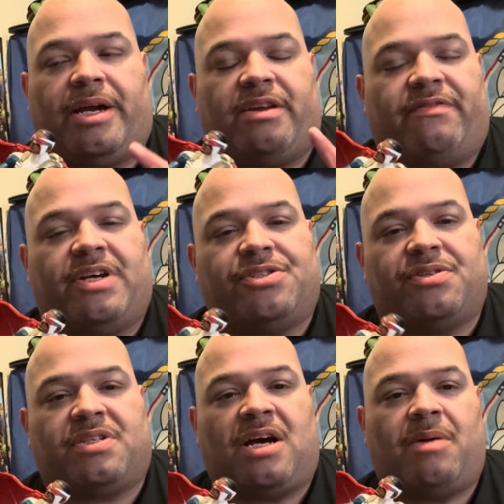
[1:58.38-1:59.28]
an
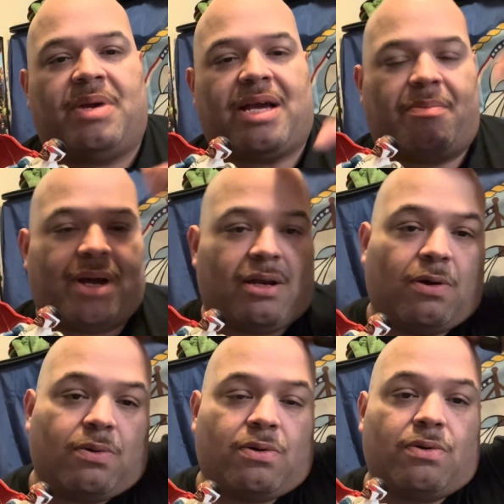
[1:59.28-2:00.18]
Avengers comic at my
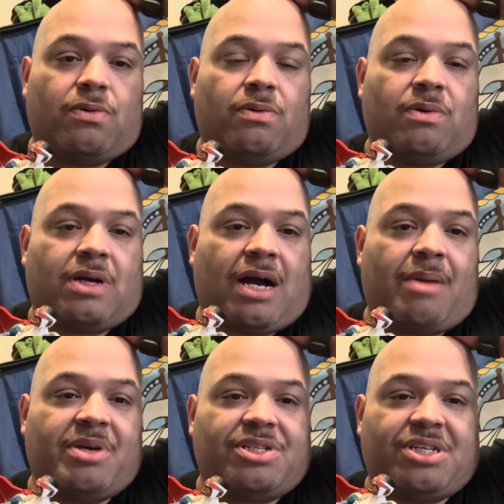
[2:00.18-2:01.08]
local
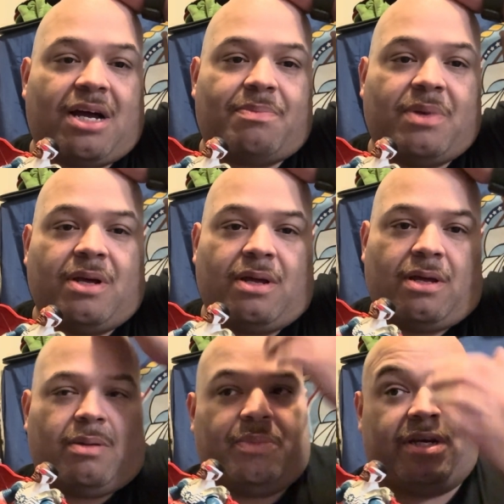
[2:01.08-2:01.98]
comic shop
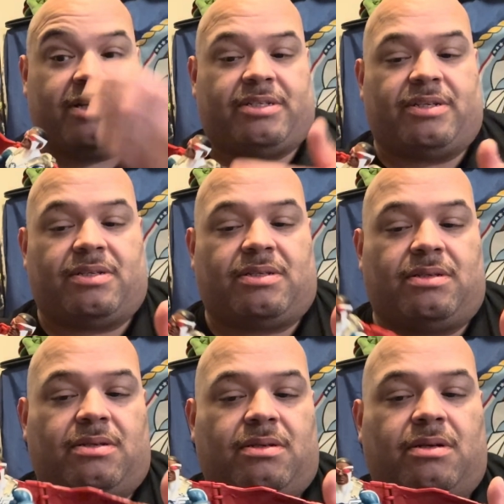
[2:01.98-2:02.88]
because
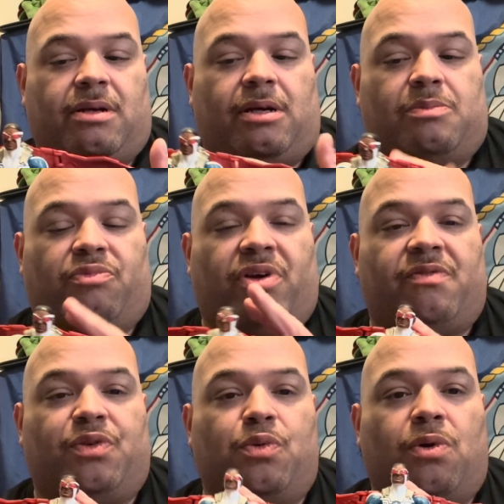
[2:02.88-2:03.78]
since
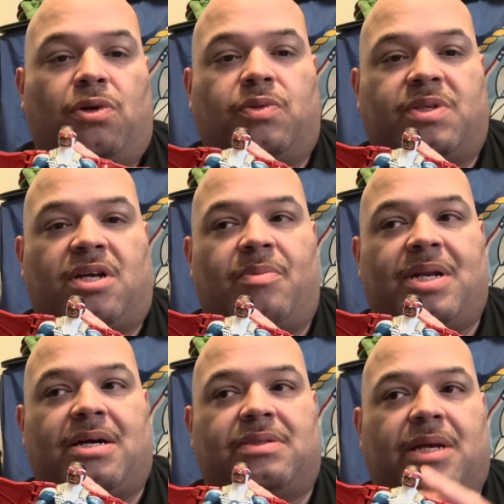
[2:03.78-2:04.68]
Brave New World was
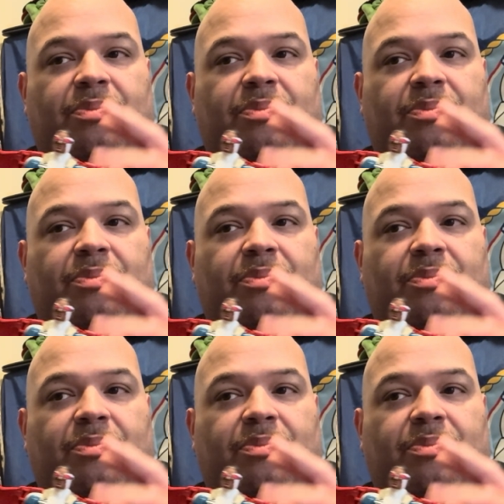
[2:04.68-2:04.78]
coming out, they